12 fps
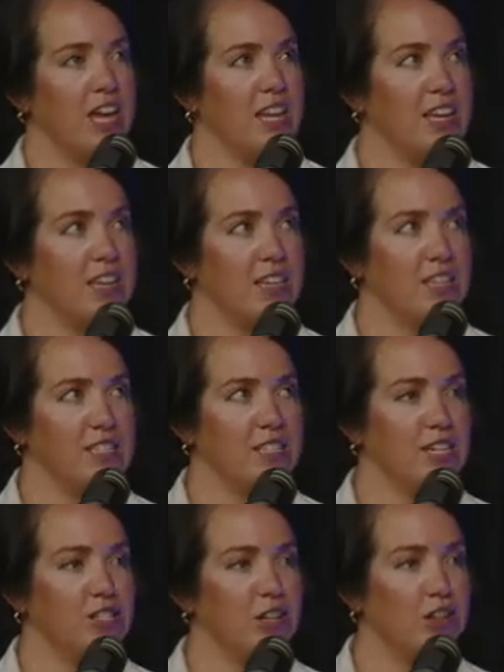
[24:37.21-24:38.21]
it is
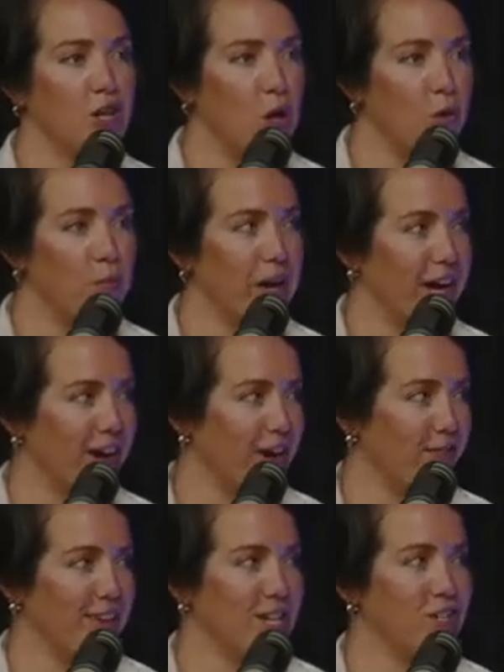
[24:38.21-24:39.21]
such a low
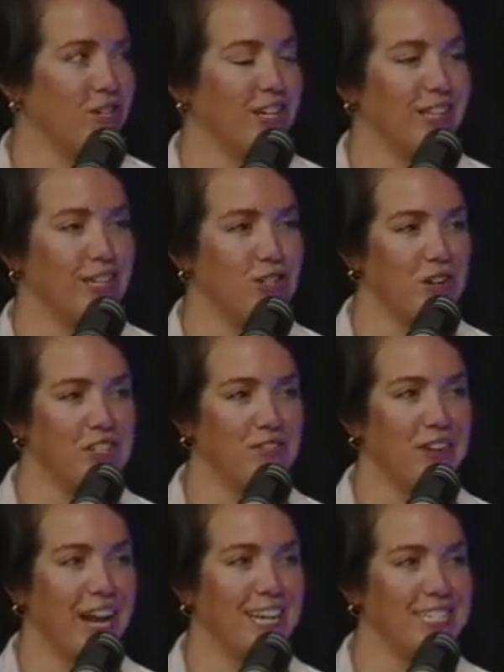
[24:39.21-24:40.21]
barrier of entry. I think
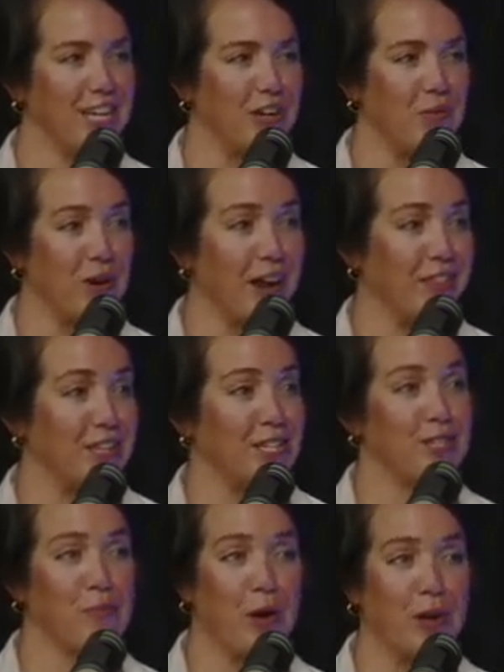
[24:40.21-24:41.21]
Joseph and I can tell you we're not the
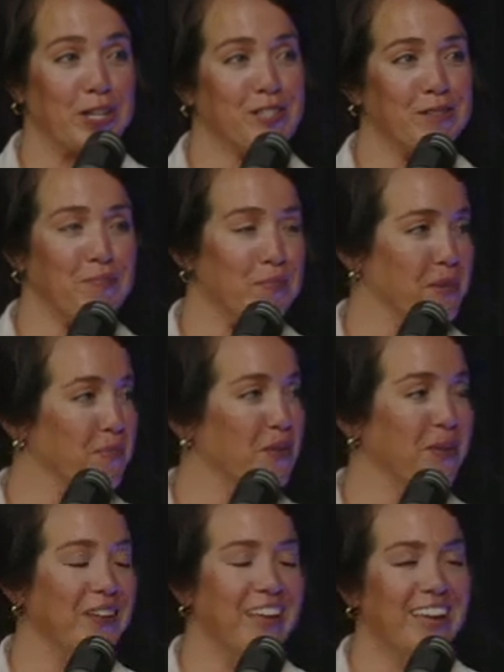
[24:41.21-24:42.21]
smartest
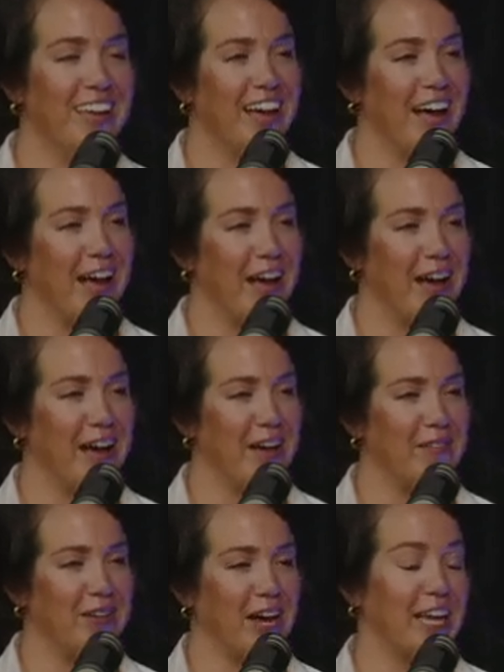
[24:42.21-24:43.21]
people.
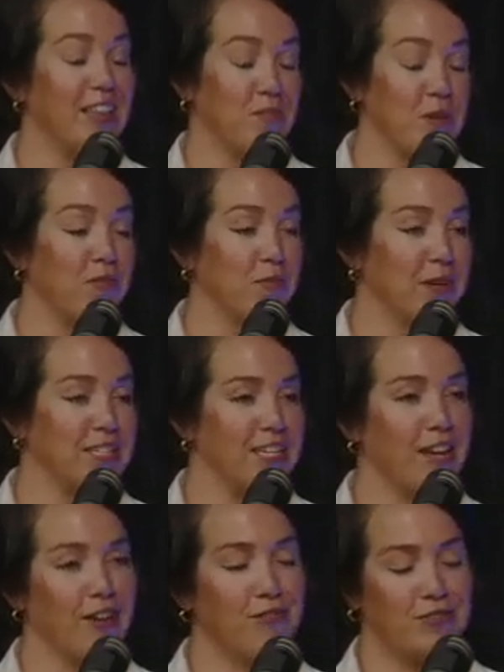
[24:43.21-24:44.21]
I can speak for
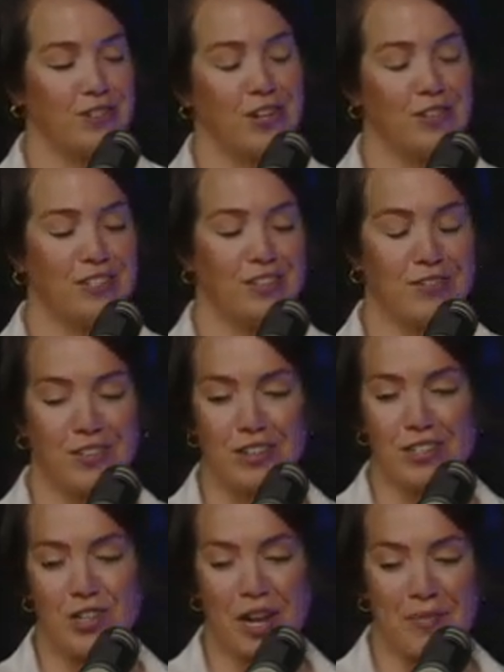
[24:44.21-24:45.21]
myself. Joseph, you
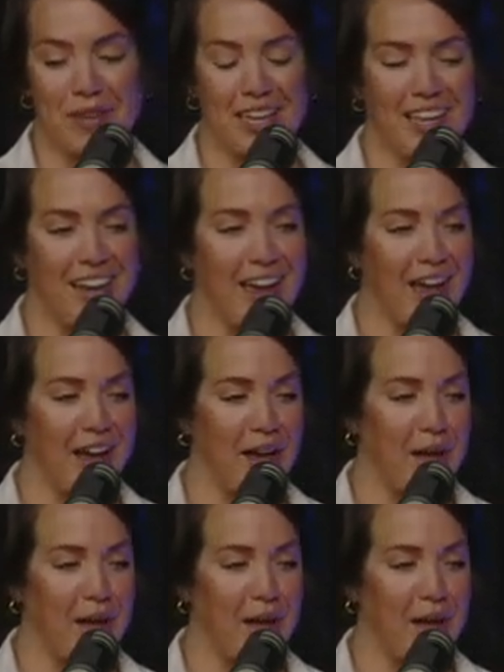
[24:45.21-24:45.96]
can chime in.